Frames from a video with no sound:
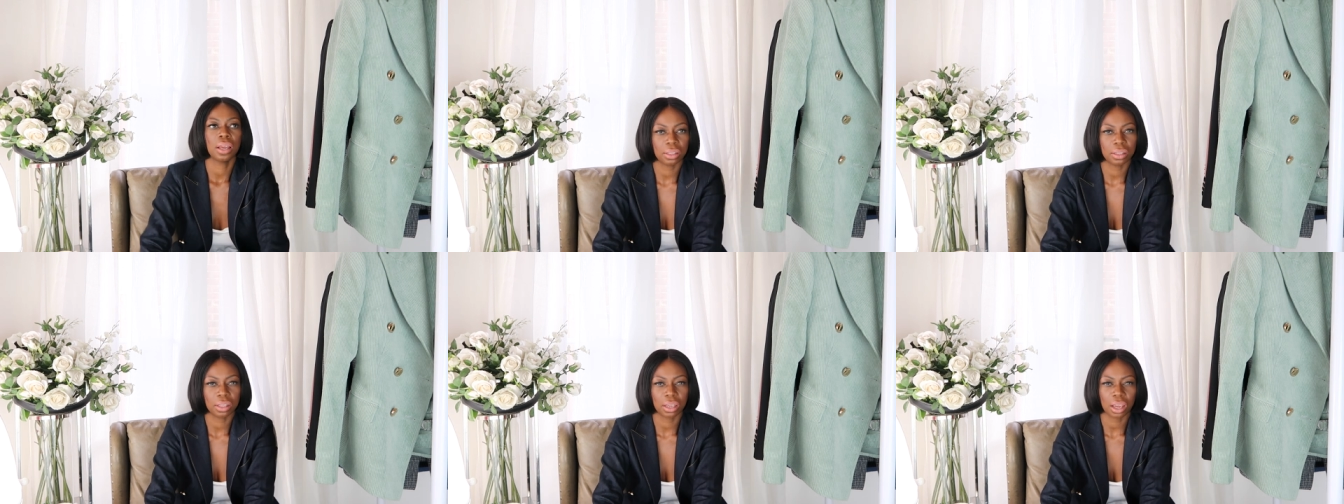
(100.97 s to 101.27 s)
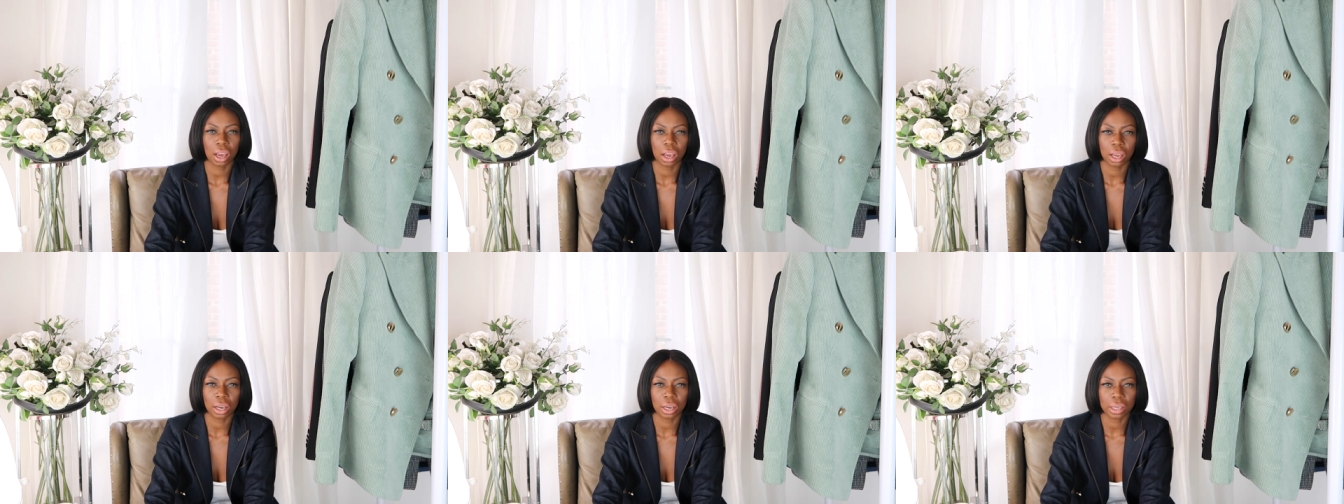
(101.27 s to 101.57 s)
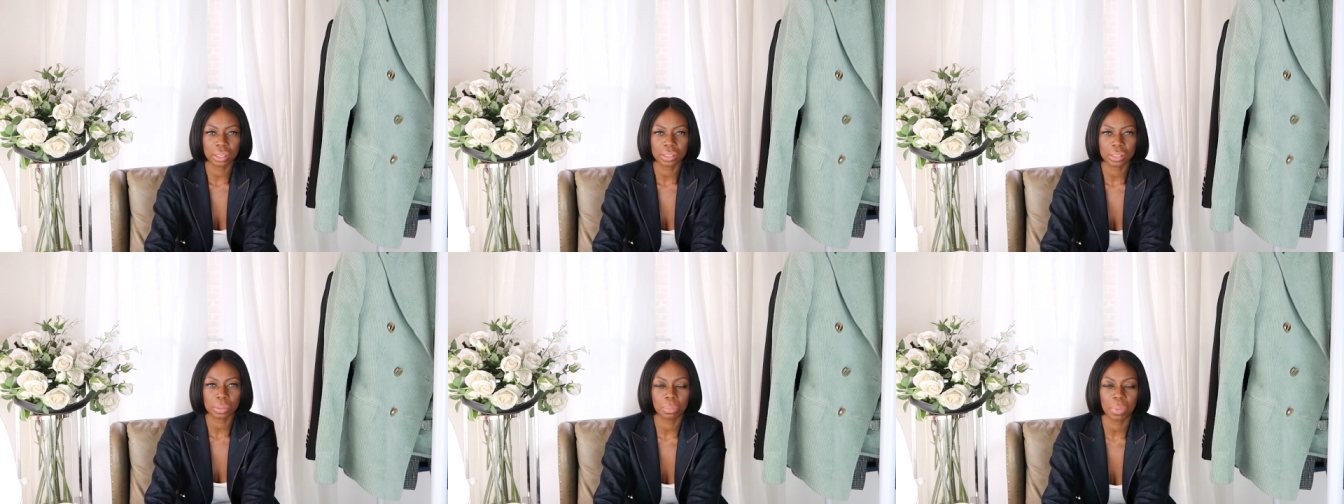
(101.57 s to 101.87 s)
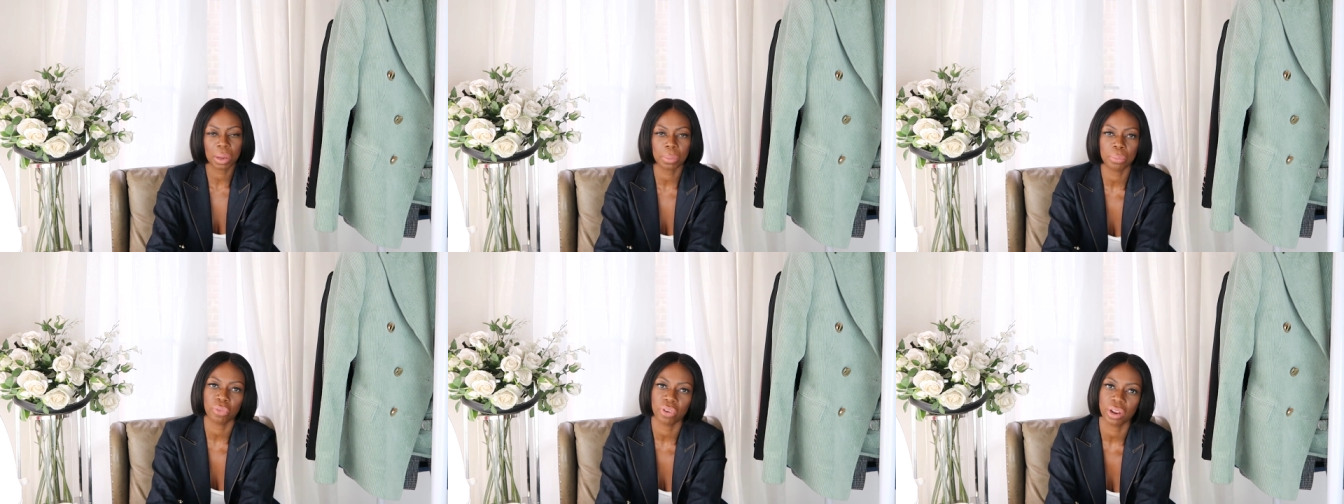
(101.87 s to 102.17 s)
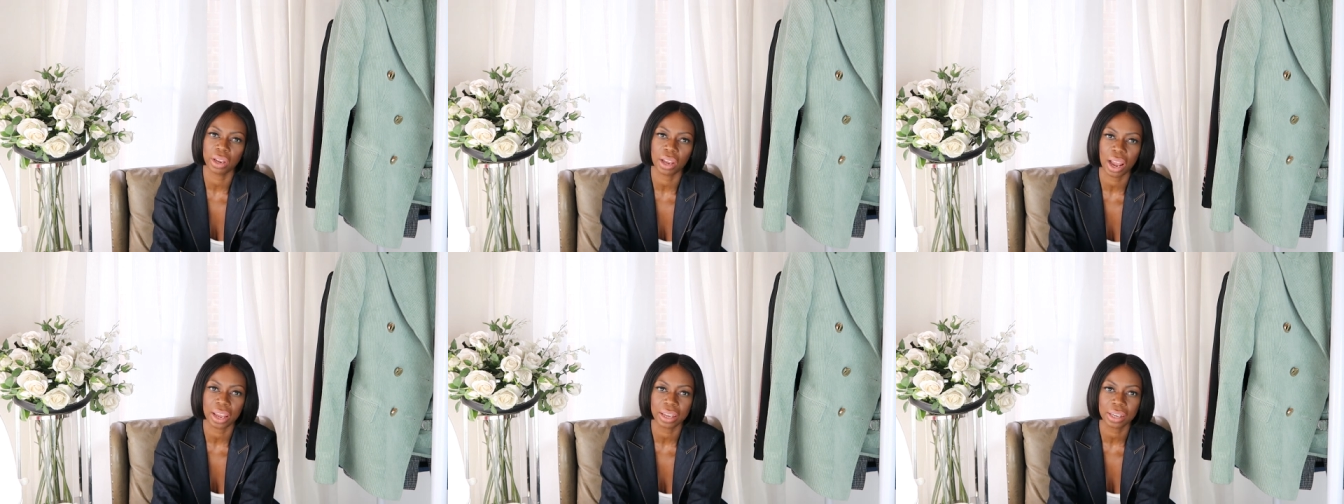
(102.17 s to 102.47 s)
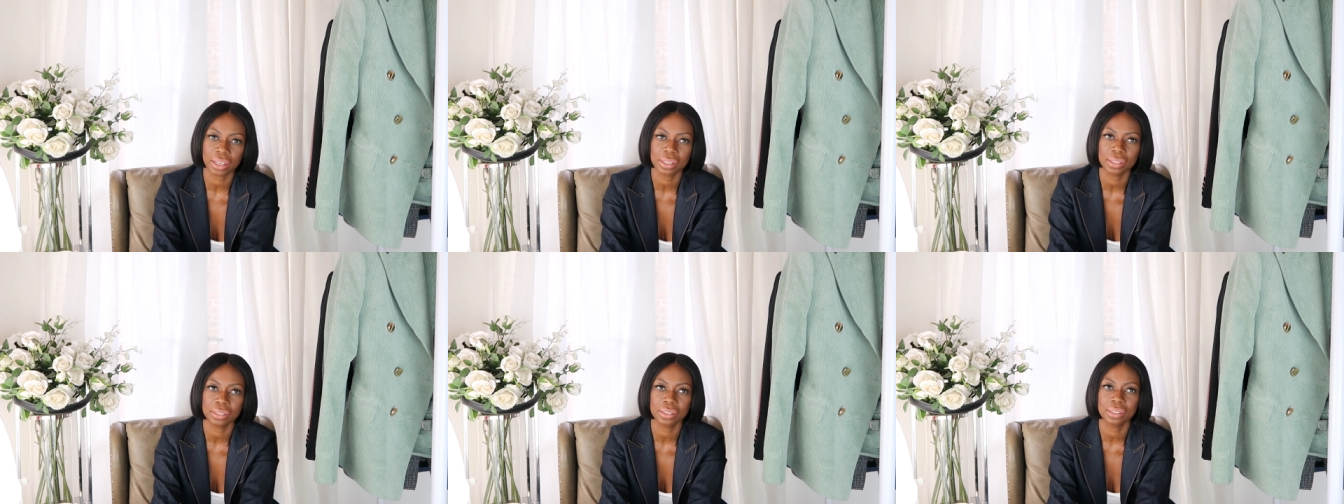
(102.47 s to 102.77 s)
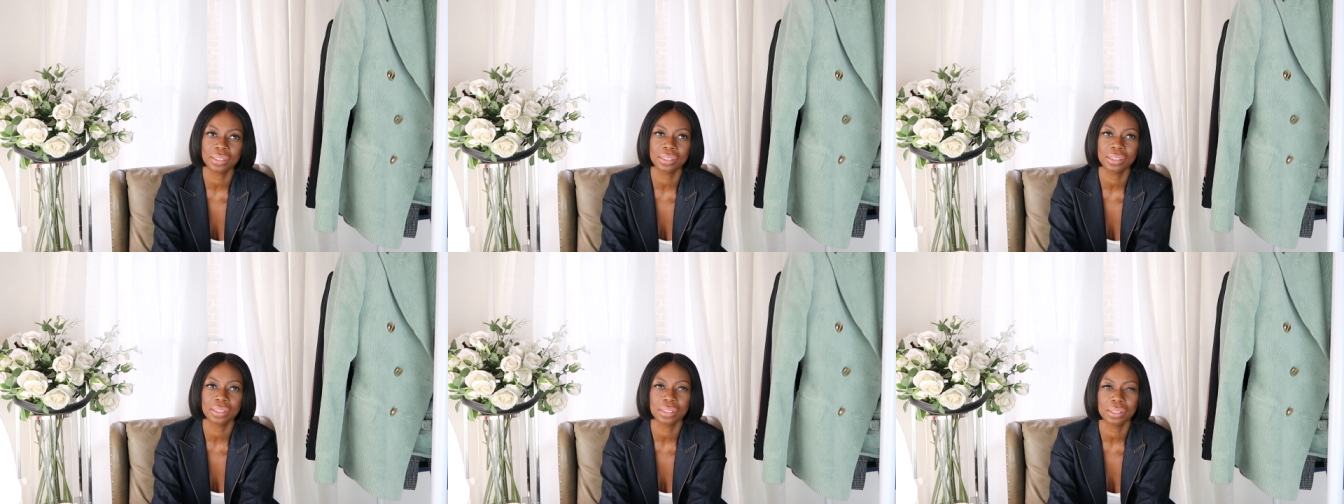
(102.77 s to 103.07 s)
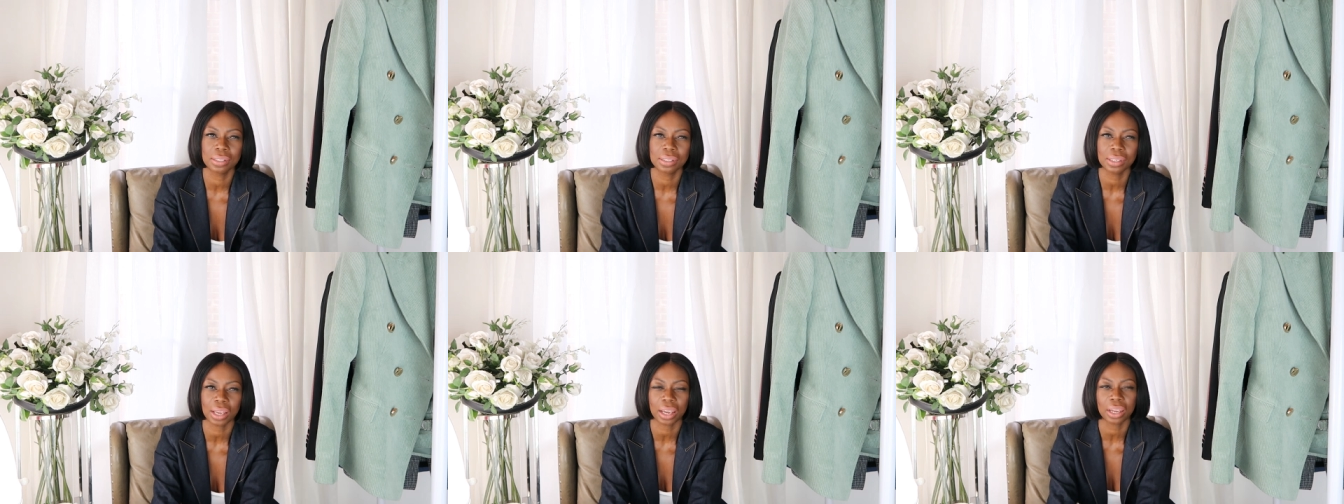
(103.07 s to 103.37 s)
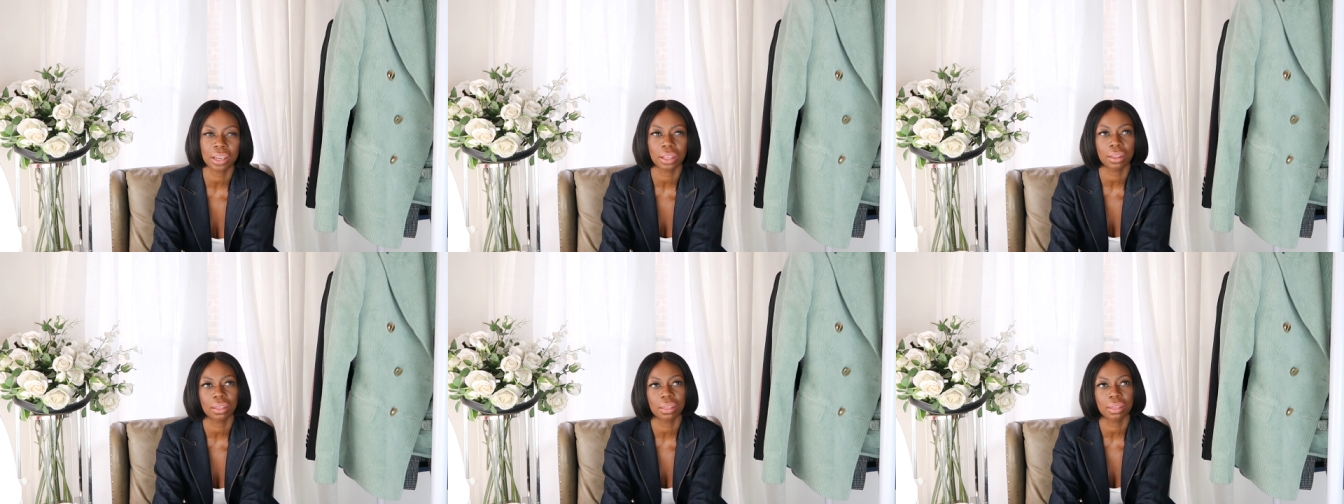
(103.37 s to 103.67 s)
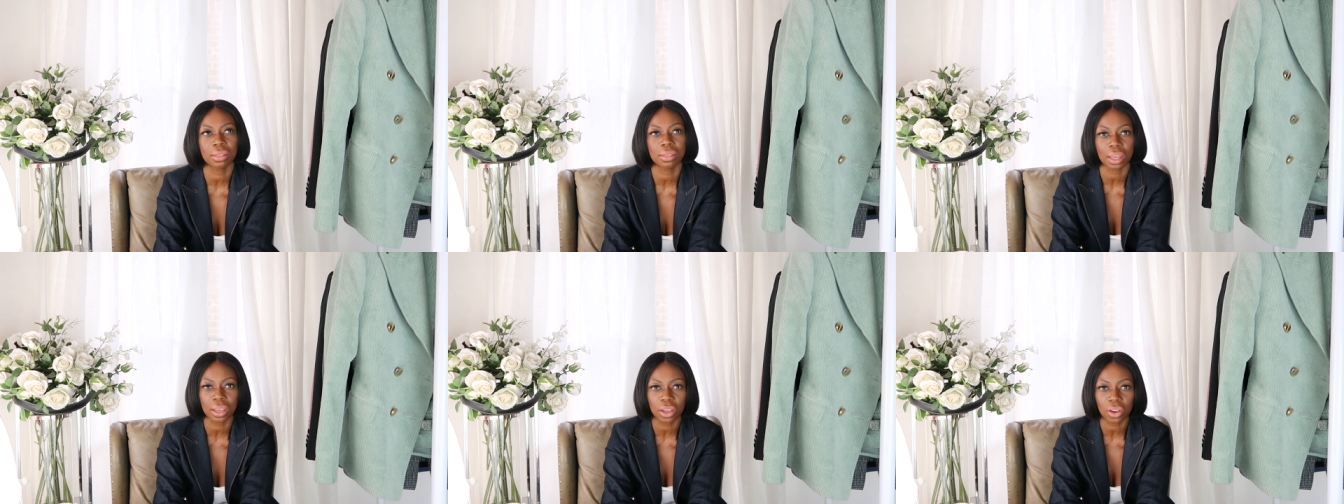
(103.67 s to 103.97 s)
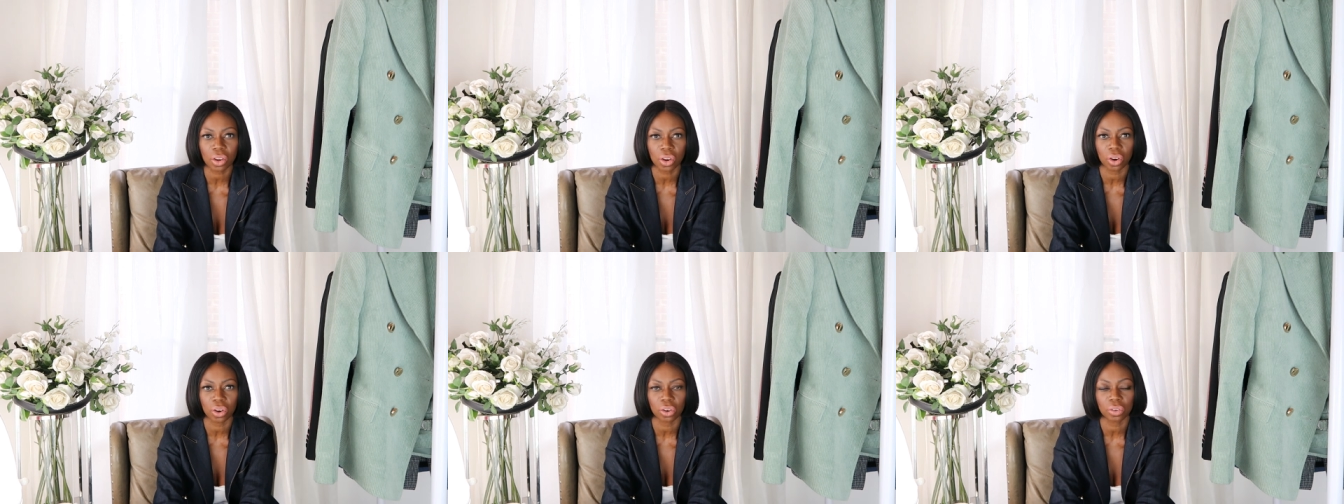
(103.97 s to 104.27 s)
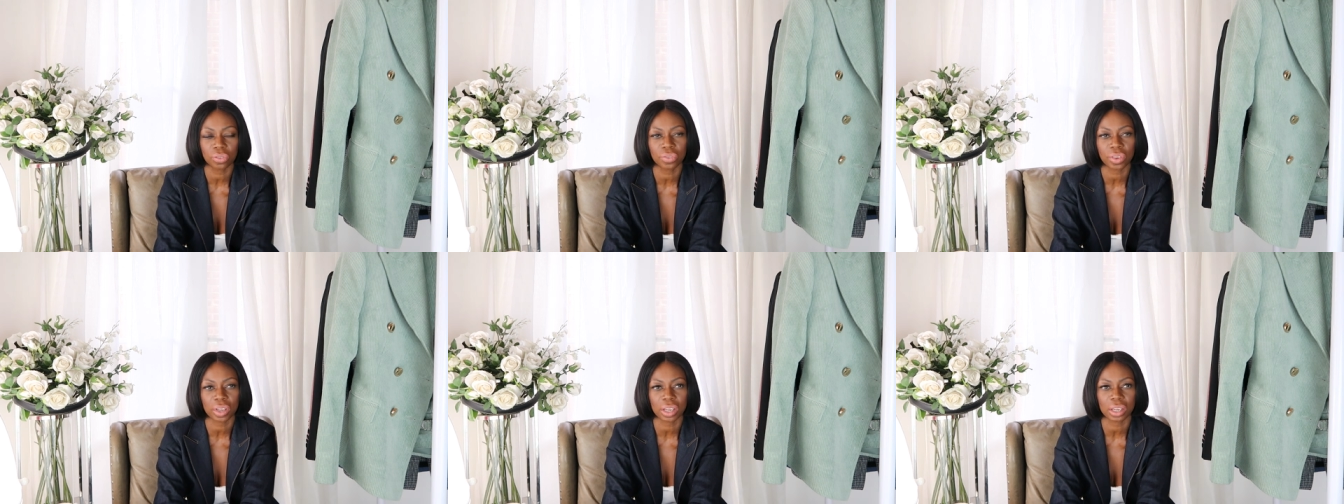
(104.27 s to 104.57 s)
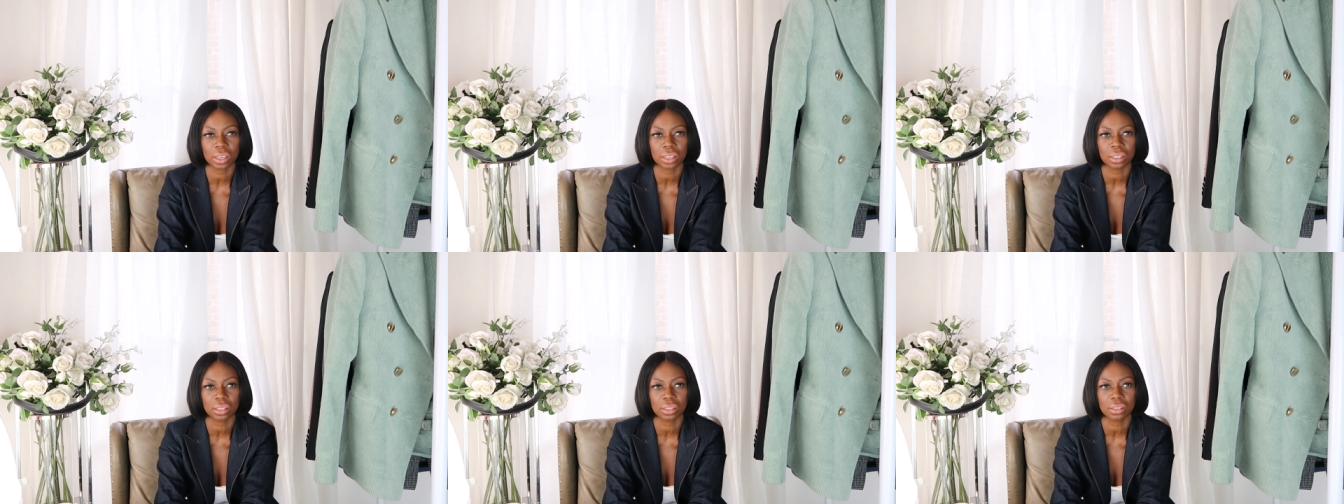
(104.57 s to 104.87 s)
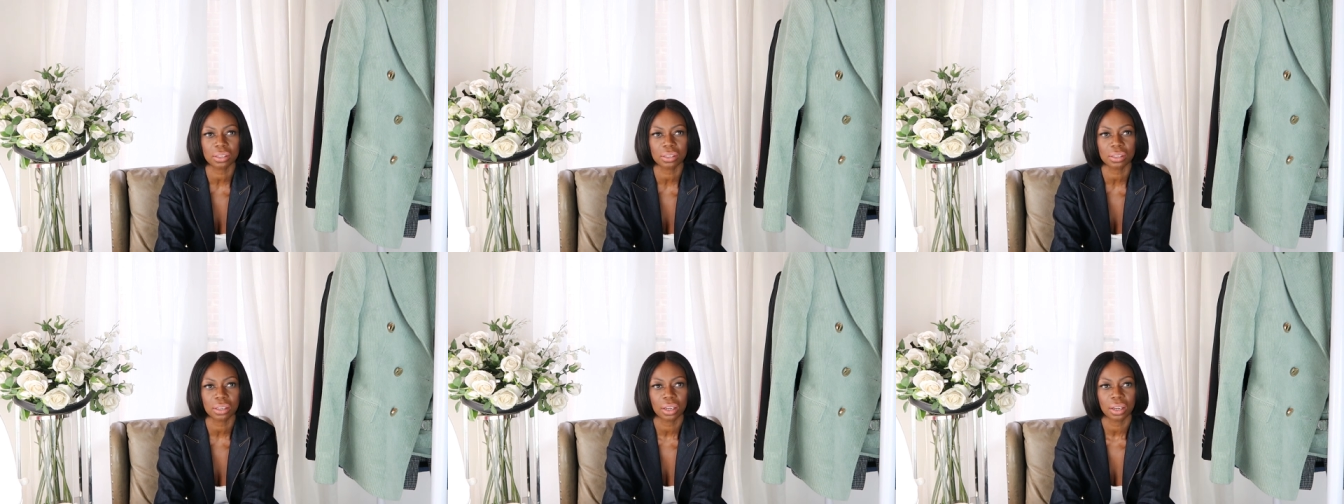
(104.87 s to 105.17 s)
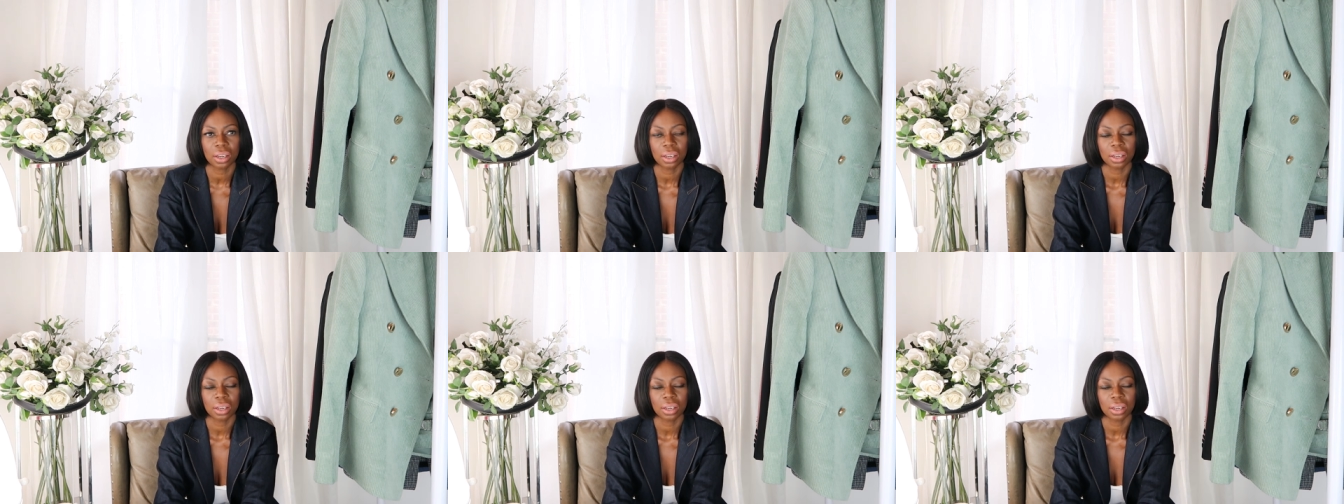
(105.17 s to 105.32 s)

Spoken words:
The earliest memory I can think of is